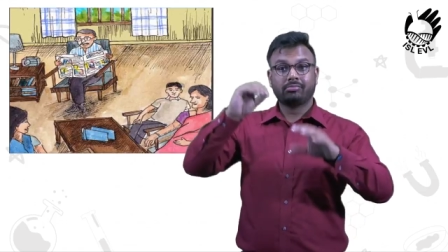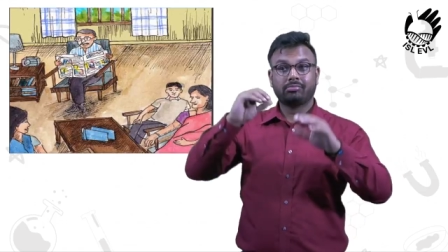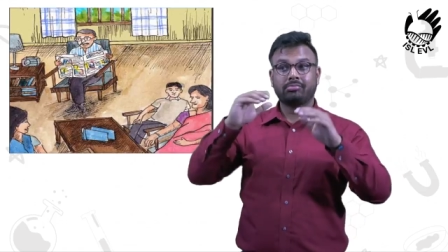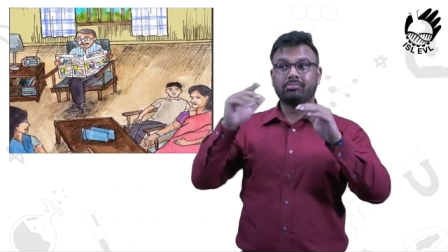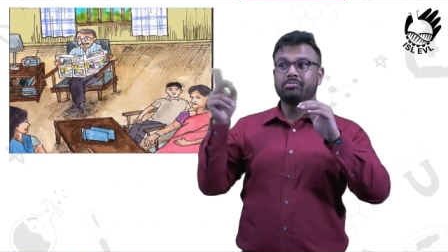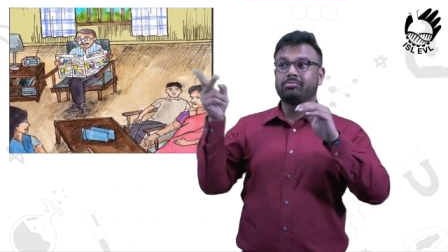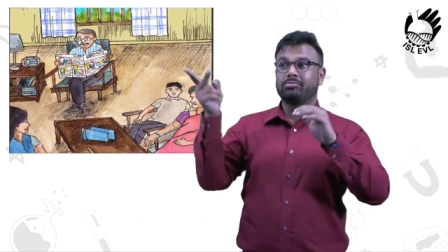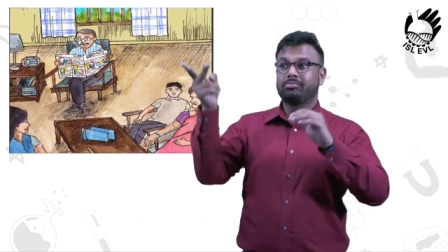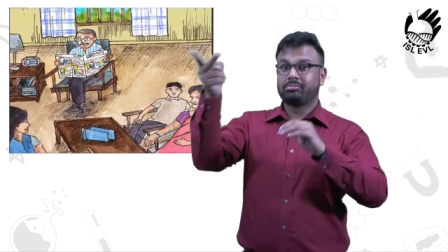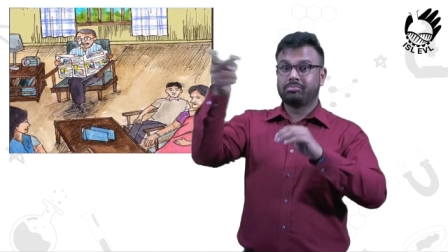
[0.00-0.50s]

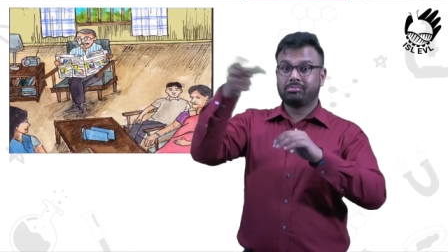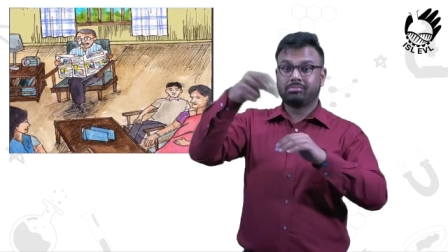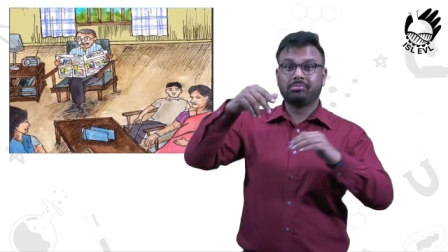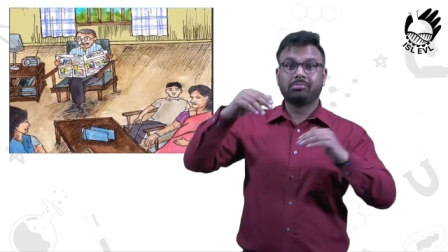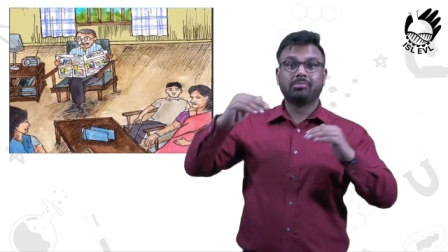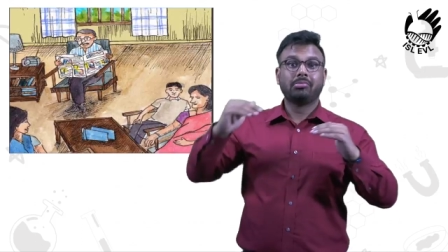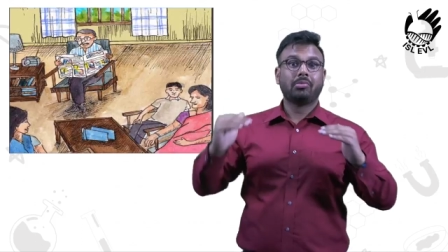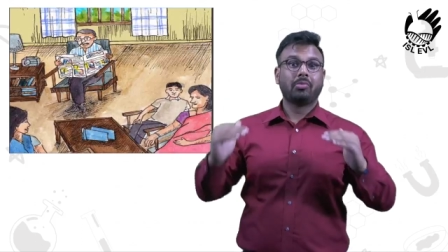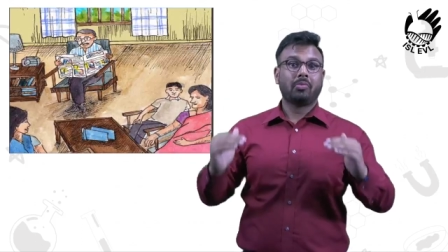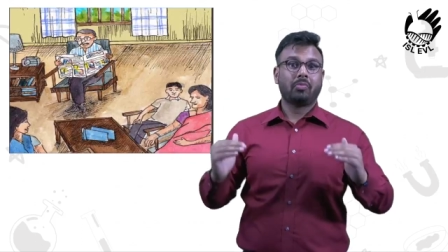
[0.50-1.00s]
His
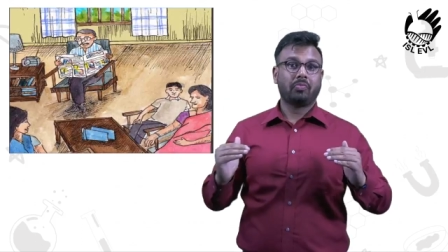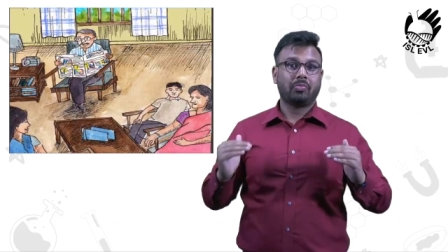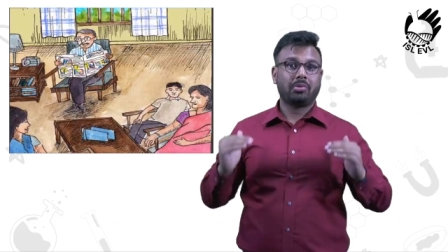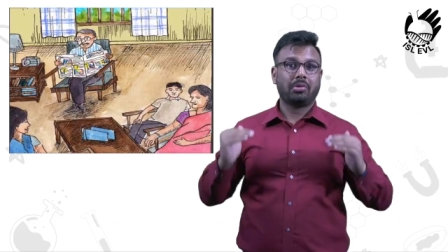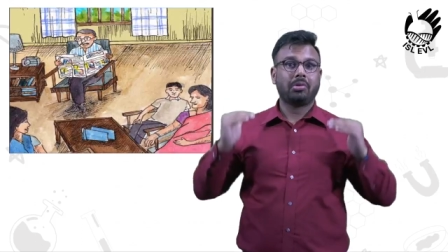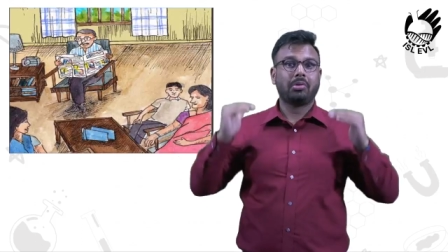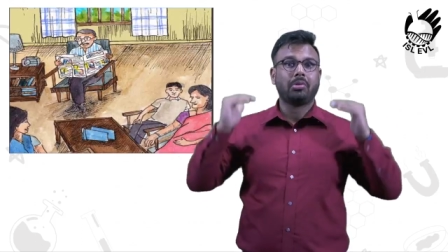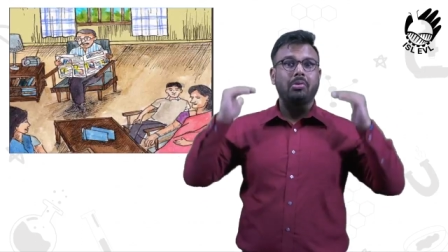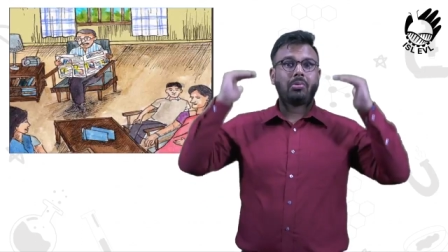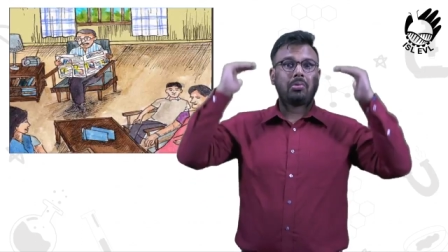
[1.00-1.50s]
grandfather
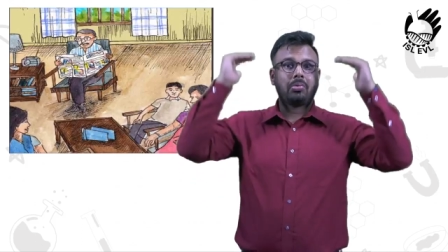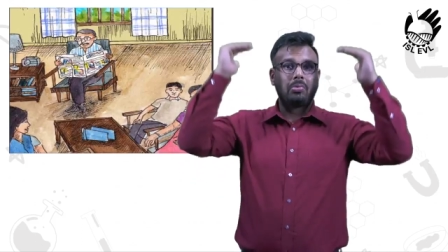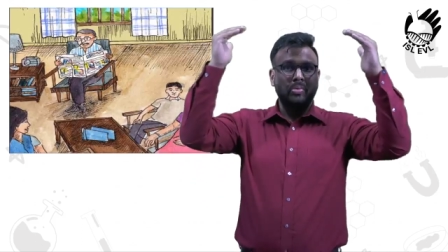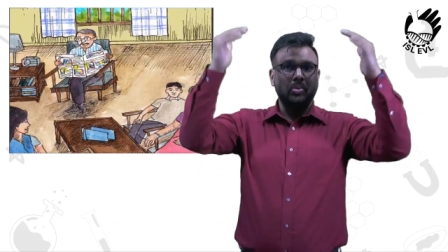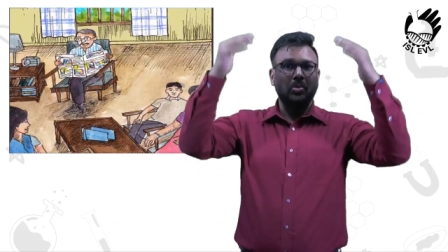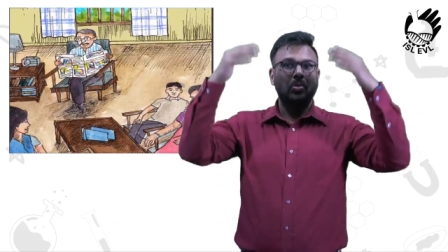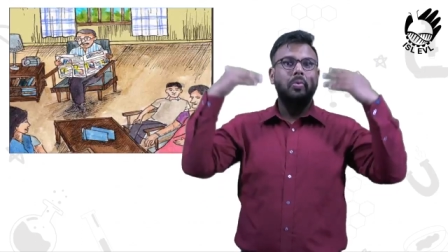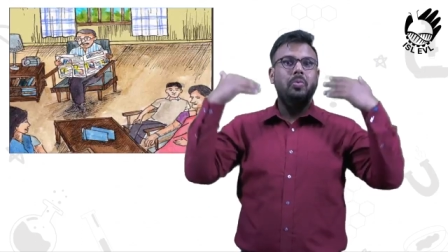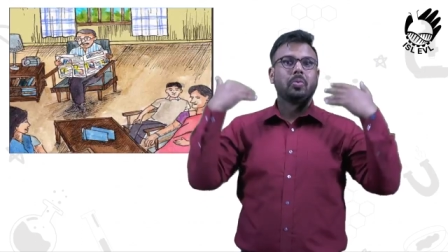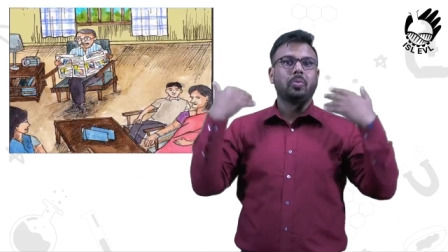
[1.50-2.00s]
also had
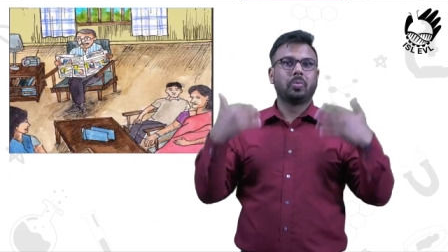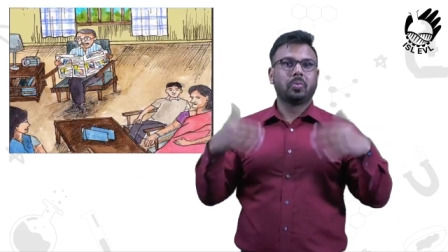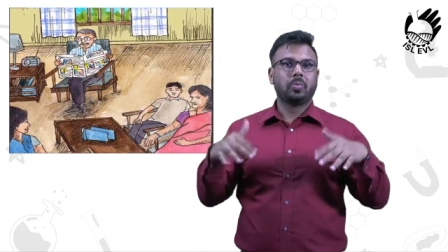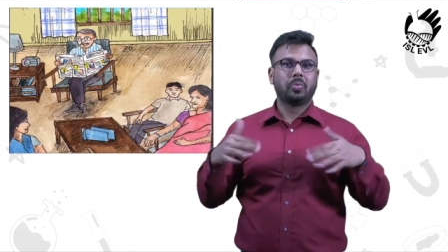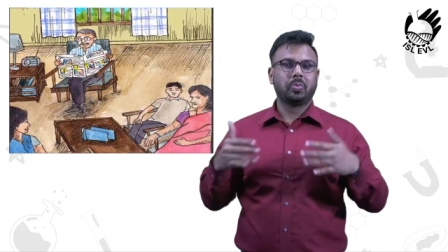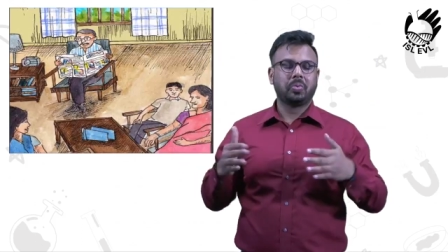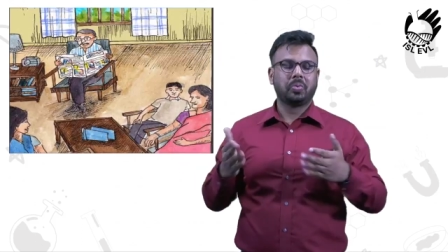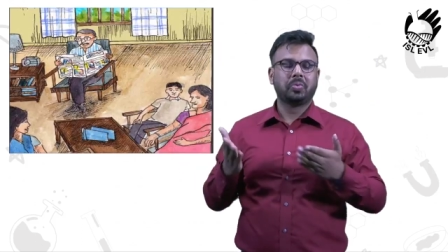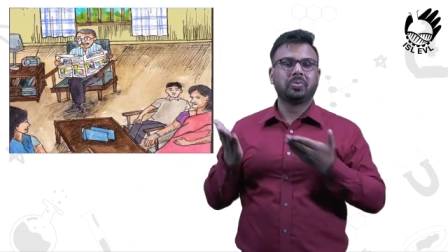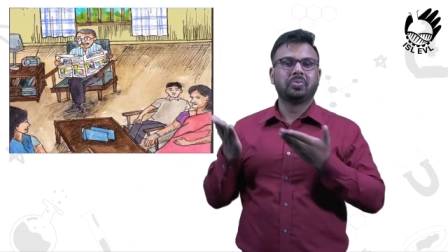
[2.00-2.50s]
studied
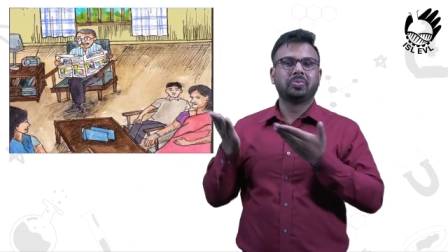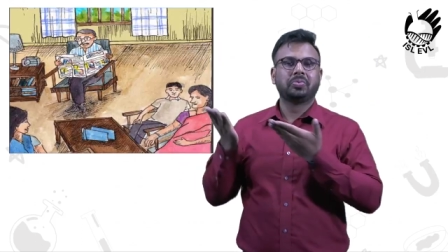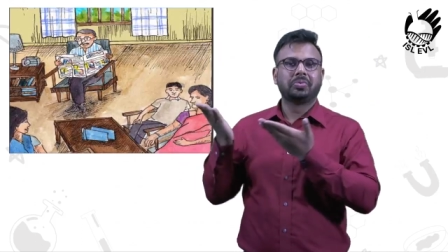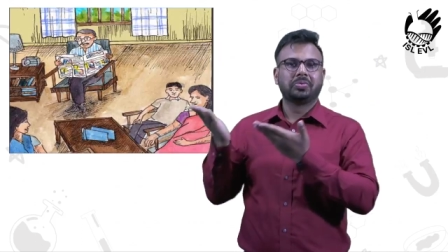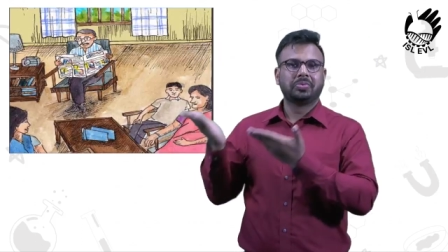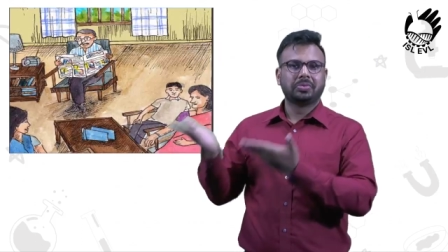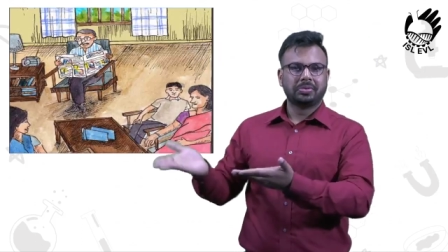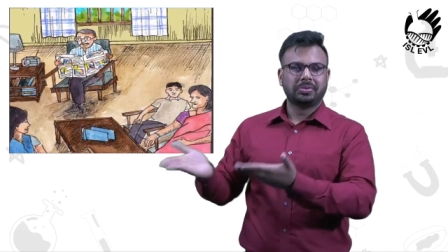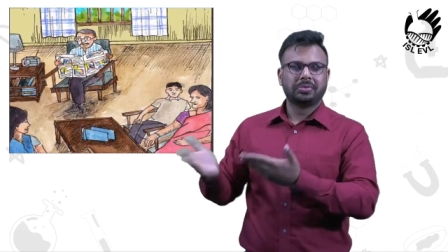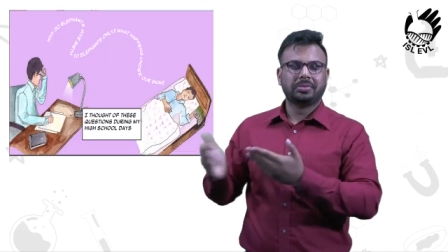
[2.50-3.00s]
advanced
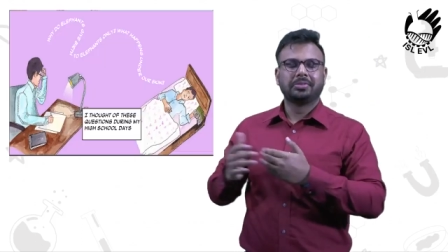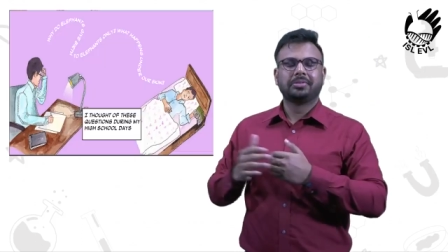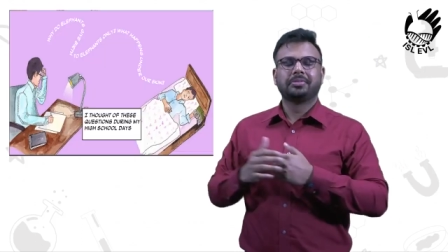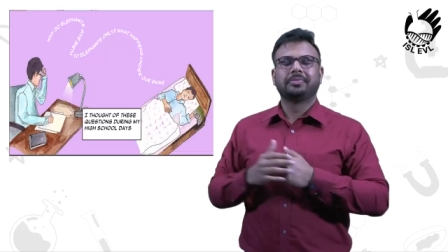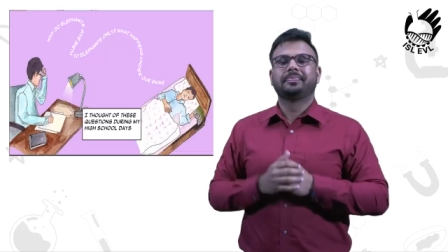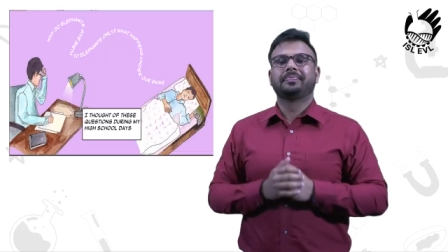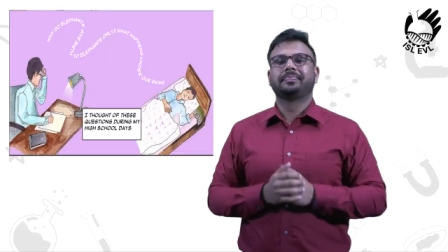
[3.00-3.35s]
chemistry.